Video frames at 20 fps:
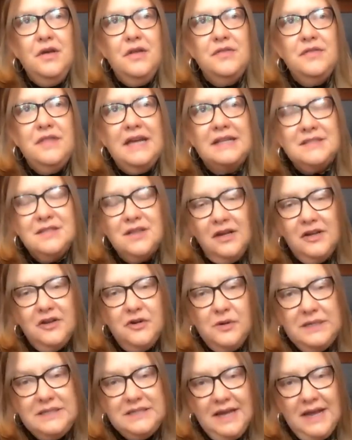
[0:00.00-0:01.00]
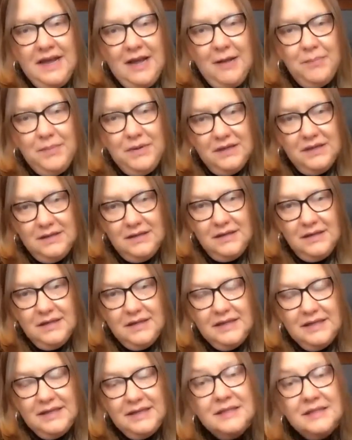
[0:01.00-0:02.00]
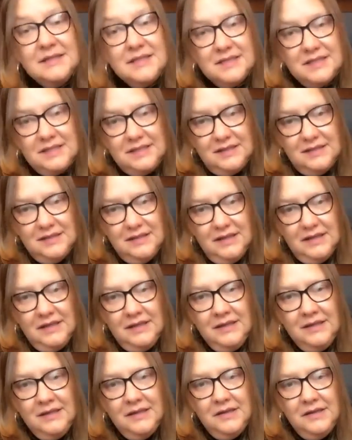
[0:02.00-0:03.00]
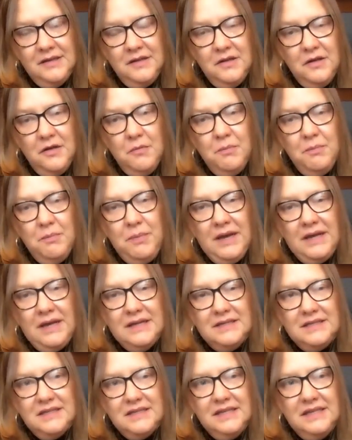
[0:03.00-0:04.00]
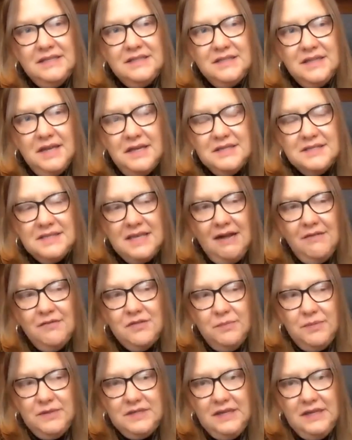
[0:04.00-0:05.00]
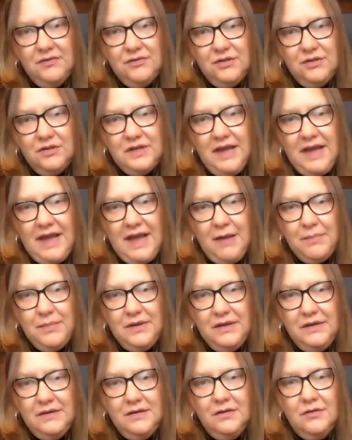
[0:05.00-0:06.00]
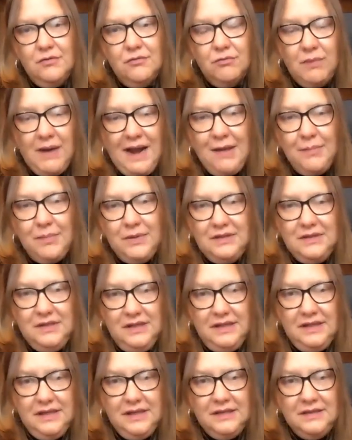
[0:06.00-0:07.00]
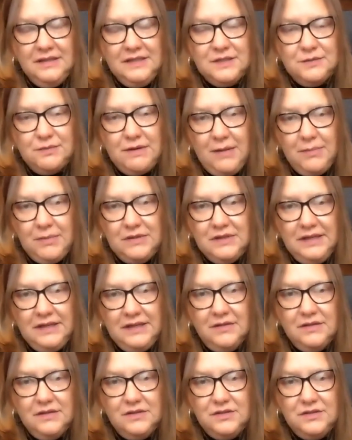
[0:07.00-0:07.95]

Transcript: that's not going to happen instantly, but it does have the potential to happen rapidly, at least rapidly on the